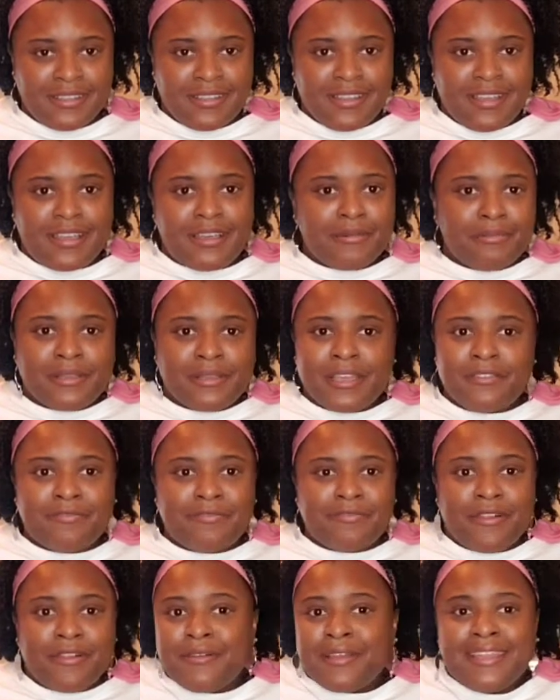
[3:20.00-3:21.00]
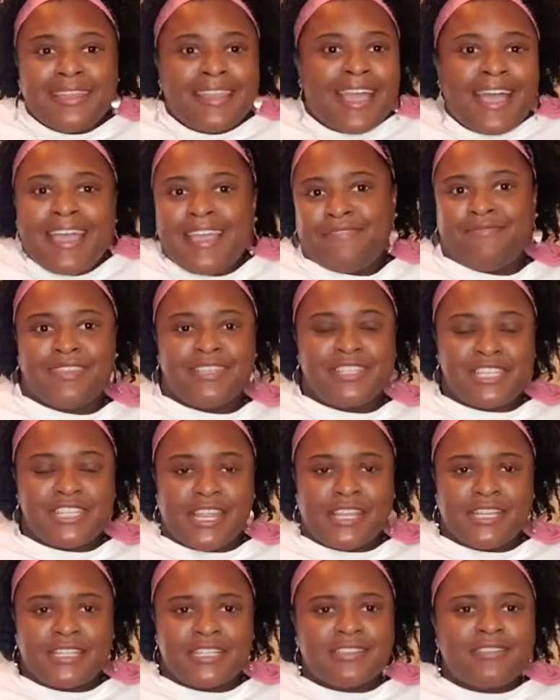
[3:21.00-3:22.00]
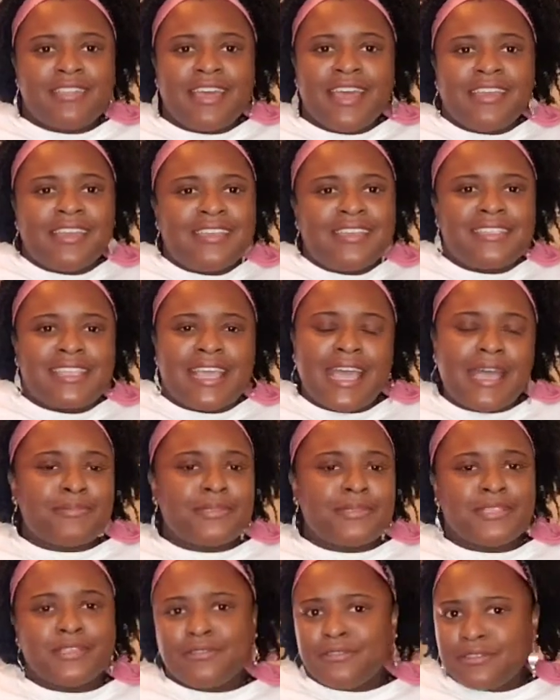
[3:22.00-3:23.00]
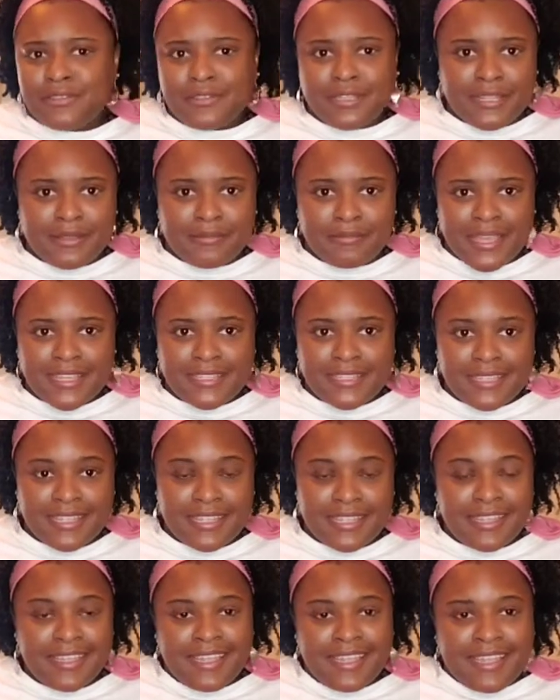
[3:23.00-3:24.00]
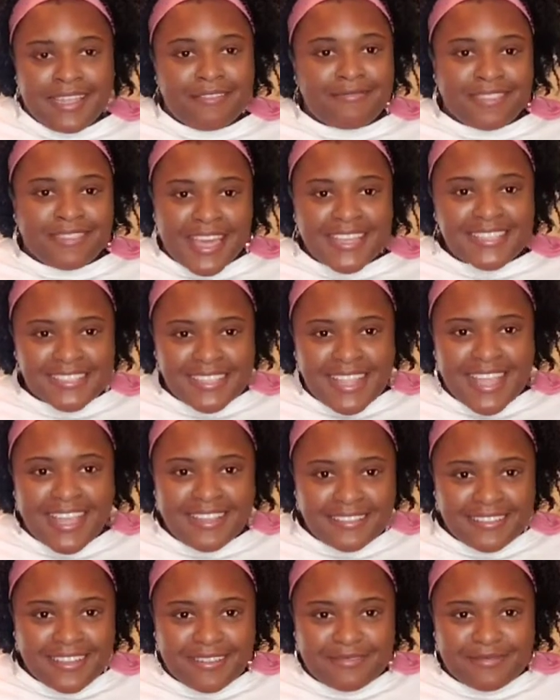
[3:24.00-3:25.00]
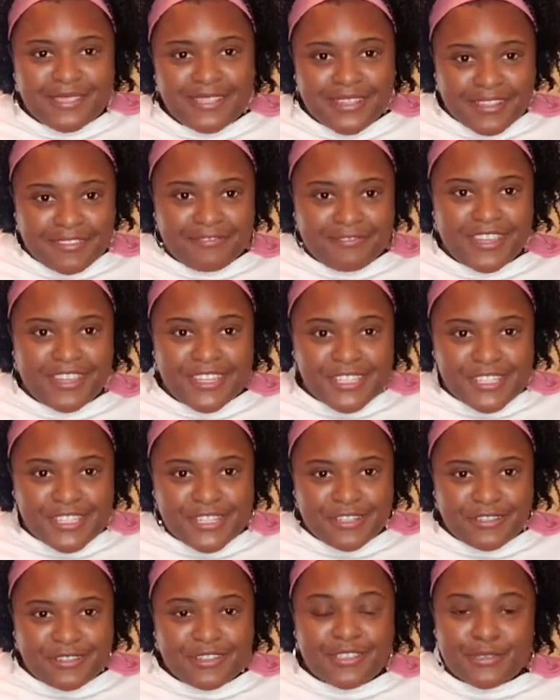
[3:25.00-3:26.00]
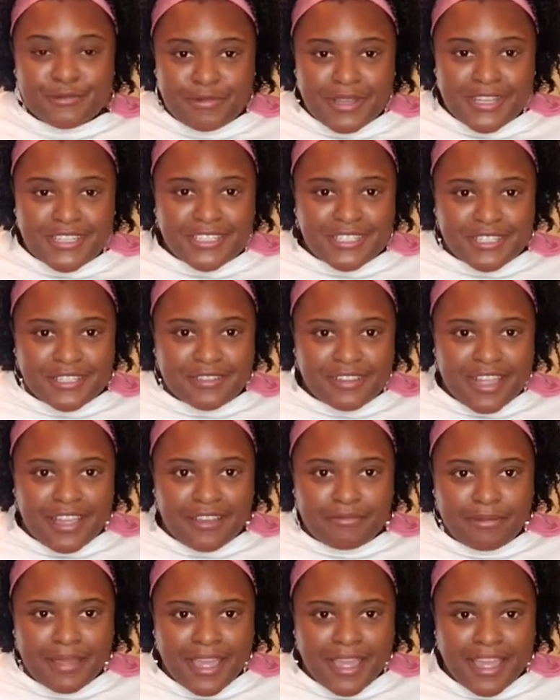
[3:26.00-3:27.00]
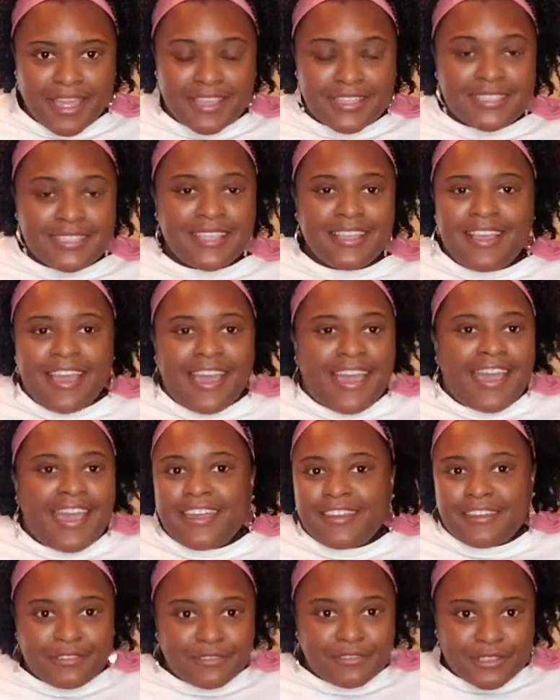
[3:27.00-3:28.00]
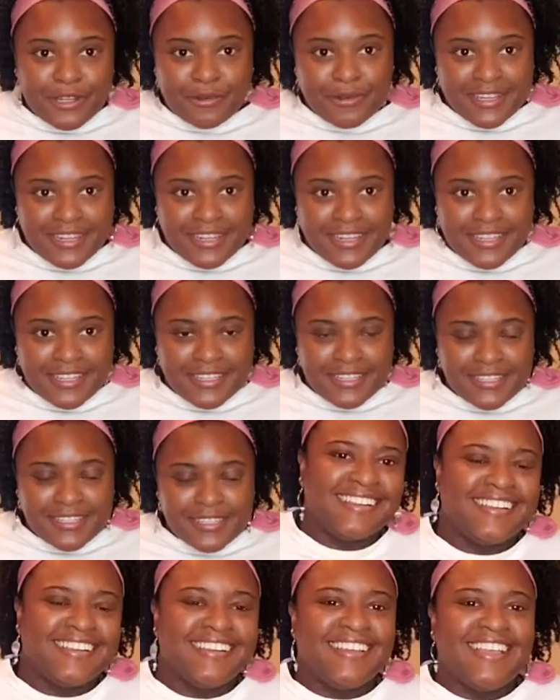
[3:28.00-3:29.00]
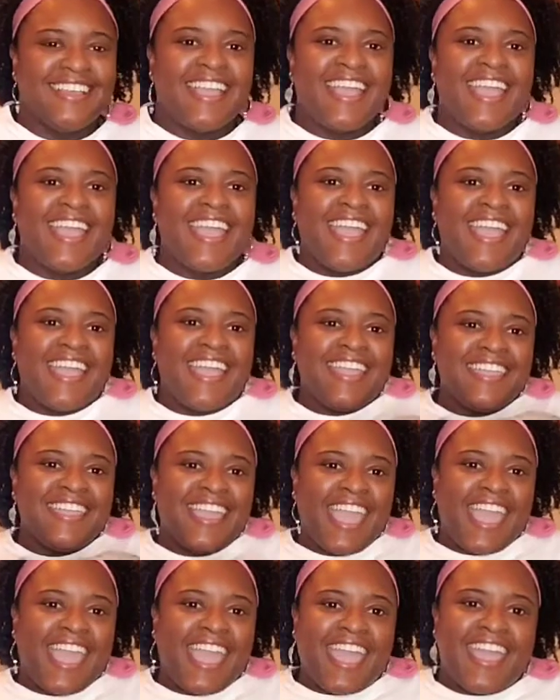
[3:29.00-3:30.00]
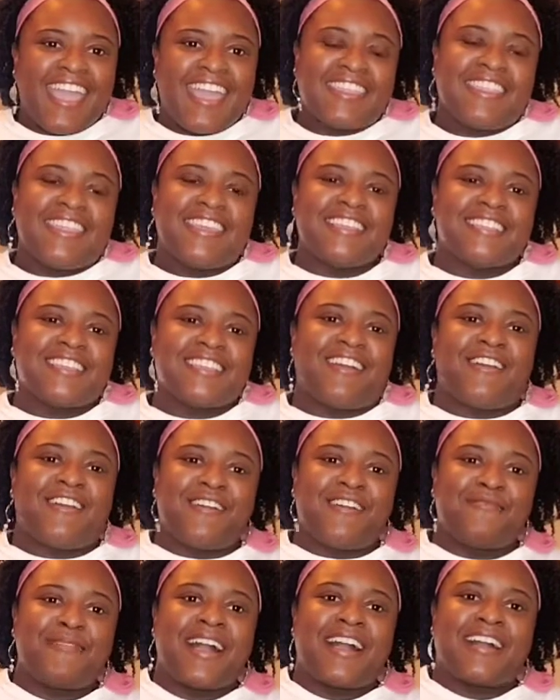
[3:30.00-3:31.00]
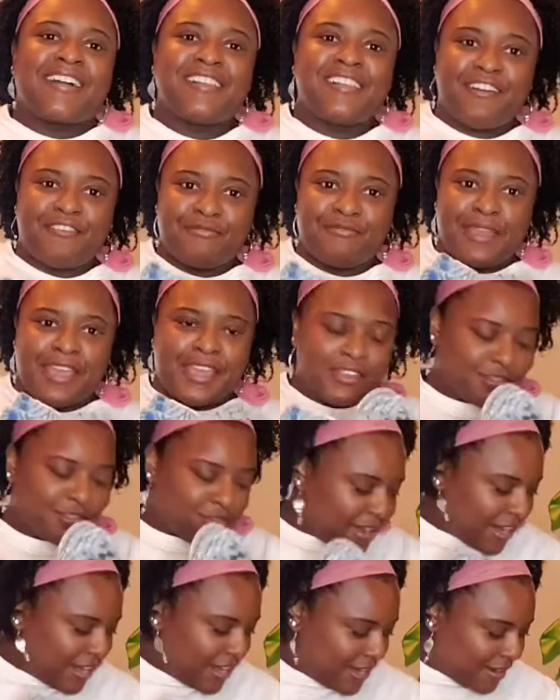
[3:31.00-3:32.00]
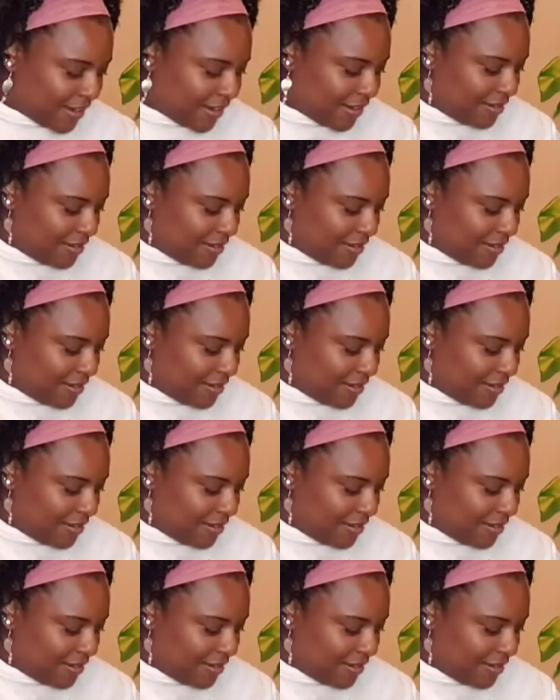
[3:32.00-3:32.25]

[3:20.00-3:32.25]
of blood flow and not have to change it. That is absolutely amazing. If that's not enough to convince you to switch to cloth pads, I don't know what it is. Yay! These are my cloth pads right here.